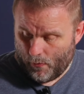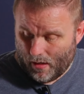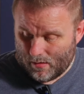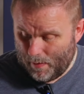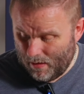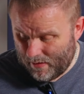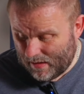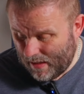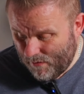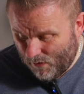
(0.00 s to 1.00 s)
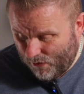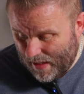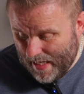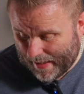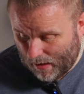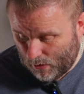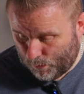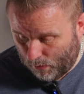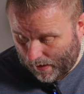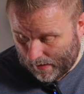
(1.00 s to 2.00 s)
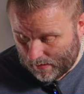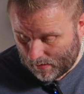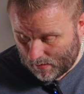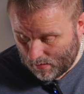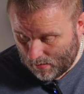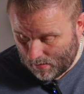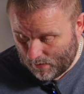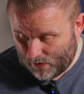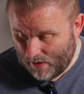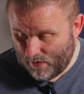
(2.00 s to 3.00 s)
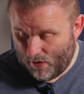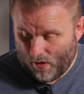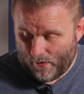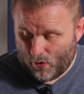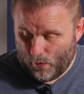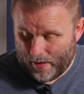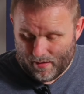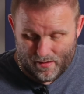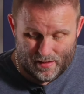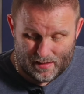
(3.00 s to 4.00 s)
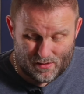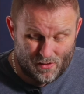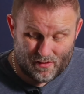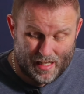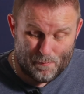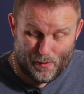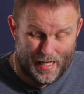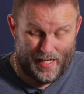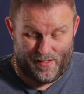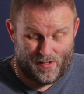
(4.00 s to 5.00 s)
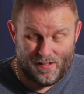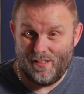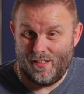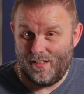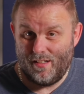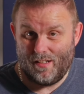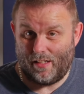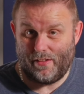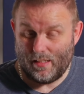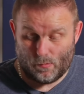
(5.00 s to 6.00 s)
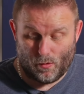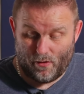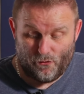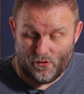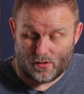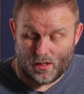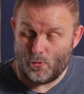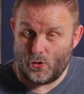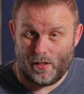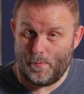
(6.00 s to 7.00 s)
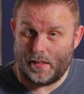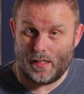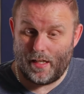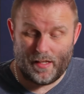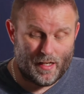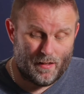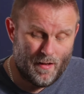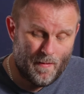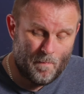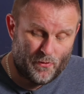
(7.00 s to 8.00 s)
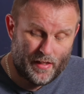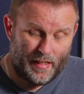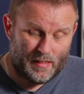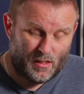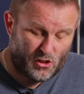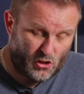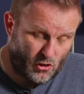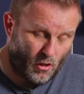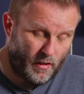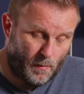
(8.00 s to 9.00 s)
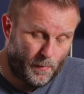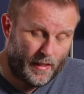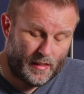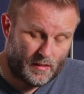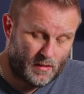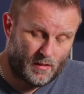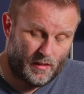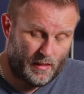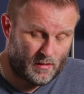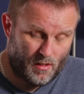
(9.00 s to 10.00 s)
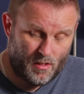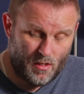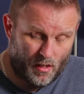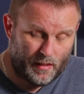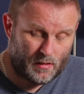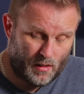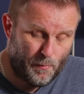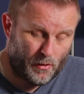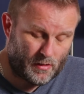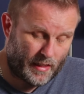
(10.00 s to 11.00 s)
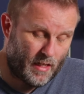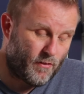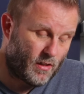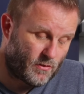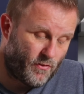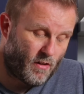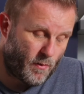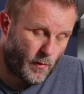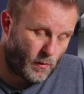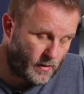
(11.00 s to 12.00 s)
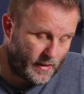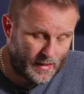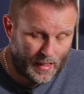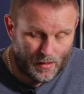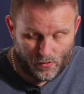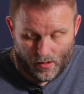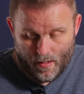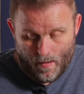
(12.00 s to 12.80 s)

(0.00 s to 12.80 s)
And to be honest, even for Lego's price of 75 quid, it's not that bad. That's one of the first times you'll hear me say that. It is a solid piece. It's nicely put together. It's very well detailed.